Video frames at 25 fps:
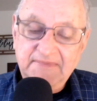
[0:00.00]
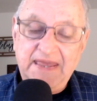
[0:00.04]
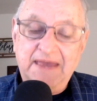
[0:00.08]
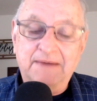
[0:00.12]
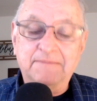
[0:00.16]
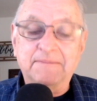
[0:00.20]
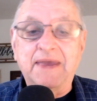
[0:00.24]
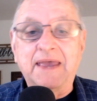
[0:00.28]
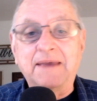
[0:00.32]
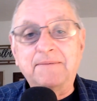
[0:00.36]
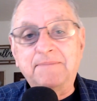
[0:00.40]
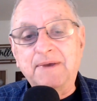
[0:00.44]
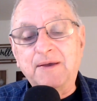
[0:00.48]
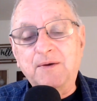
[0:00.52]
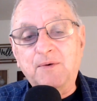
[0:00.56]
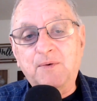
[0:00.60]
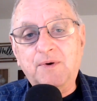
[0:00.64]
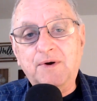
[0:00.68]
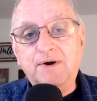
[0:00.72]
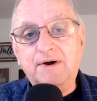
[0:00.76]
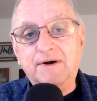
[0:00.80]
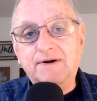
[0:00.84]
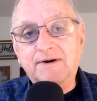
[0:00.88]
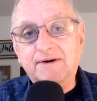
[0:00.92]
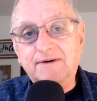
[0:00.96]
That may be
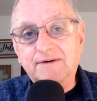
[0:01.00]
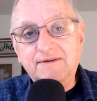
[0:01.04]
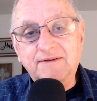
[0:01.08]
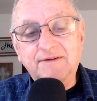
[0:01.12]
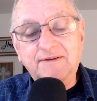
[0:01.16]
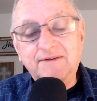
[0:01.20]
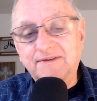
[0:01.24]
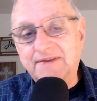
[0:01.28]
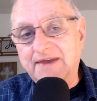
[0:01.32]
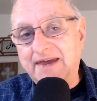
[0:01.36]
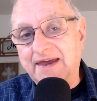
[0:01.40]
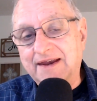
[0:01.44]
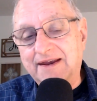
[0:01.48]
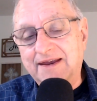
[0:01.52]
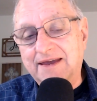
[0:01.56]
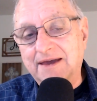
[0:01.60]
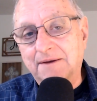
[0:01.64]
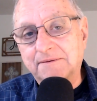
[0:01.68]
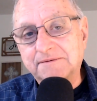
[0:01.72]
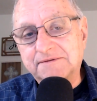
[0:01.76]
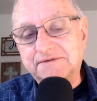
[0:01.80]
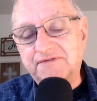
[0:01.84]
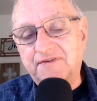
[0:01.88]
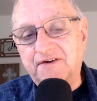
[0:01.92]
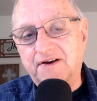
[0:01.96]
where that
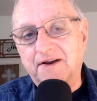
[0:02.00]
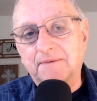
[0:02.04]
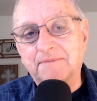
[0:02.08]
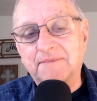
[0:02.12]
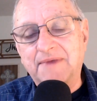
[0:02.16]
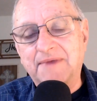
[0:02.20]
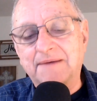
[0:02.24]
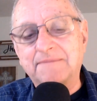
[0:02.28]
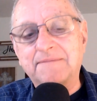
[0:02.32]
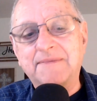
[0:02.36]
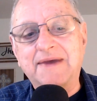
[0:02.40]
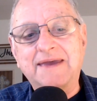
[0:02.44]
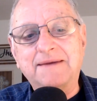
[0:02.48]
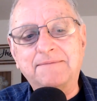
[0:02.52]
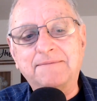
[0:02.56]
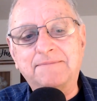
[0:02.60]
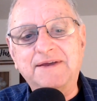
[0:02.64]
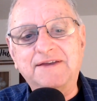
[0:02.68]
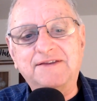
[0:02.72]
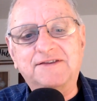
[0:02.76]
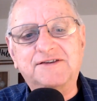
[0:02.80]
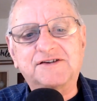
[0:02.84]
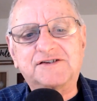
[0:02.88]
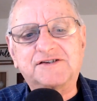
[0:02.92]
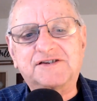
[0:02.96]
comes from. That may
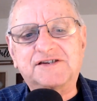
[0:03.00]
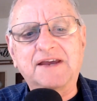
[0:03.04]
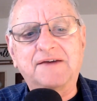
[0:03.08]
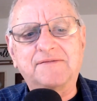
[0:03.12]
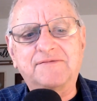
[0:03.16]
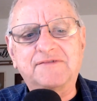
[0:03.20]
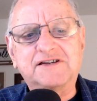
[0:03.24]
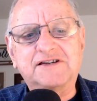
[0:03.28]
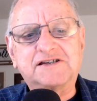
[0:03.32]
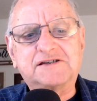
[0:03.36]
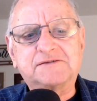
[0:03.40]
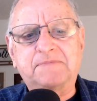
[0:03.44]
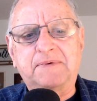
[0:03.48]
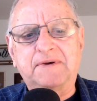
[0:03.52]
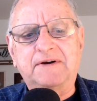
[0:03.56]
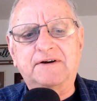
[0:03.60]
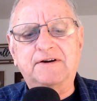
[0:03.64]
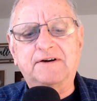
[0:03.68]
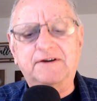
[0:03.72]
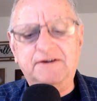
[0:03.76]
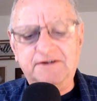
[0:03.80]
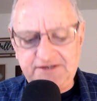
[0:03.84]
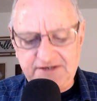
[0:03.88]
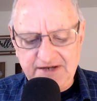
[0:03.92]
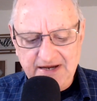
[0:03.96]
be the seven
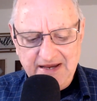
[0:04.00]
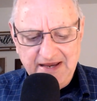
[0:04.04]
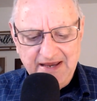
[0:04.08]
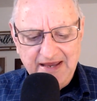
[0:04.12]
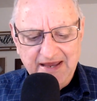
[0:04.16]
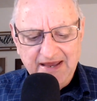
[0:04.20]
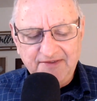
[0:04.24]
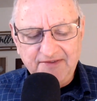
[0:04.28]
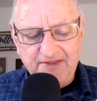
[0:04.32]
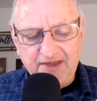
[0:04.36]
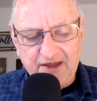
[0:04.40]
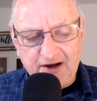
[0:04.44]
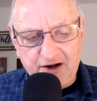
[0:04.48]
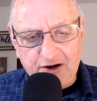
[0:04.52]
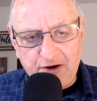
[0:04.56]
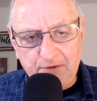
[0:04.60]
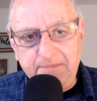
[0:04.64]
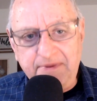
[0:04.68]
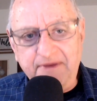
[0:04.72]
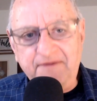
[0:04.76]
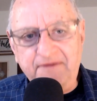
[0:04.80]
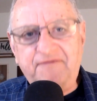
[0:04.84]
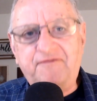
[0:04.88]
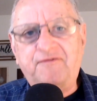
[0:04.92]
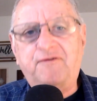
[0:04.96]
spirits that are
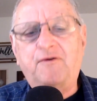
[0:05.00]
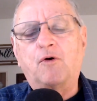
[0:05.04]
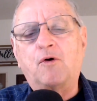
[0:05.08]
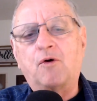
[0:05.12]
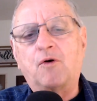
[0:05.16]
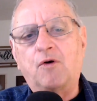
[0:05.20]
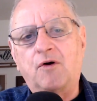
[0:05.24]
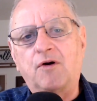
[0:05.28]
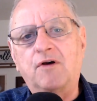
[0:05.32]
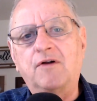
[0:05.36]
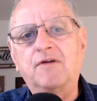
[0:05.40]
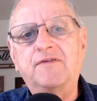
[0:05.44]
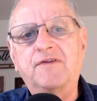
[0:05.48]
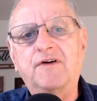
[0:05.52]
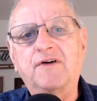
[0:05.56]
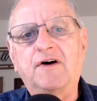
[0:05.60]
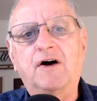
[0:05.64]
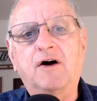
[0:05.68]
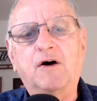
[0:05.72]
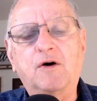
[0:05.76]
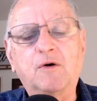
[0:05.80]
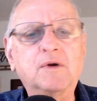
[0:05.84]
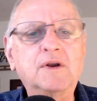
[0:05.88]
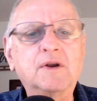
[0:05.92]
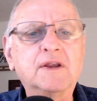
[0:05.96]
before
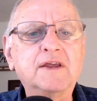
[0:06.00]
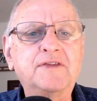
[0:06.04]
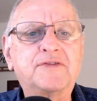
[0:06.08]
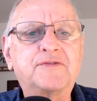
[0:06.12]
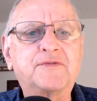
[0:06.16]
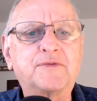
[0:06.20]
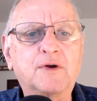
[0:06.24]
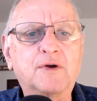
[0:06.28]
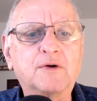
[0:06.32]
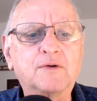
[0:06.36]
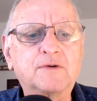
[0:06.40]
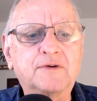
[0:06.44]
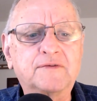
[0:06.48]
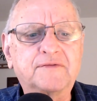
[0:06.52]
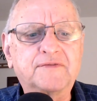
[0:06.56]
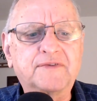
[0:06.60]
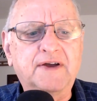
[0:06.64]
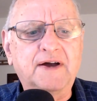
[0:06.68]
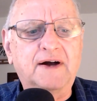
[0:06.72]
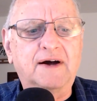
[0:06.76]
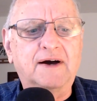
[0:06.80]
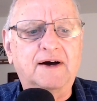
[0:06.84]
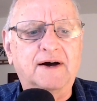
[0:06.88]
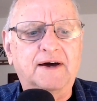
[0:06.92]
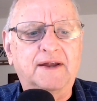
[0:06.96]
the holy throne of
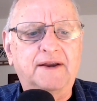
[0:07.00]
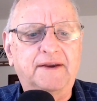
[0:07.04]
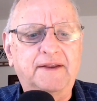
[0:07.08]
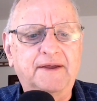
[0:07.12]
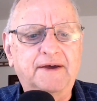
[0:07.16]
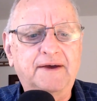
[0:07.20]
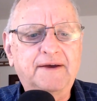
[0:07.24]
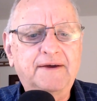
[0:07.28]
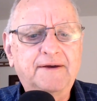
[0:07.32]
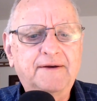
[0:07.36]
God.